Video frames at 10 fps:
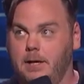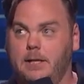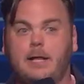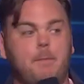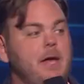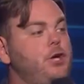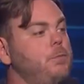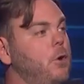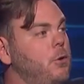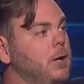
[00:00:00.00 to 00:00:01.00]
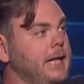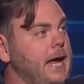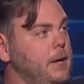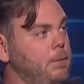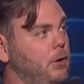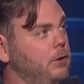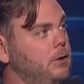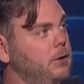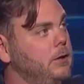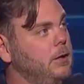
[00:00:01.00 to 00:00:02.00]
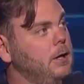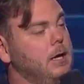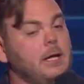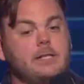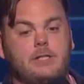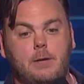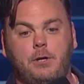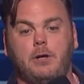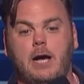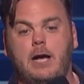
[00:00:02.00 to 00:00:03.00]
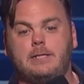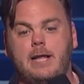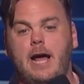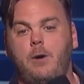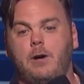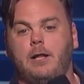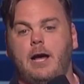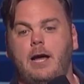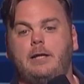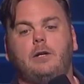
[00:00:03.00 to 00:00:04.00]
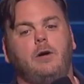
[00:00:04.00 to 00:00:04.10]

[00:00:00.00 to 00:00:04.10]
They make you more relatable. Like some of you guys now are like,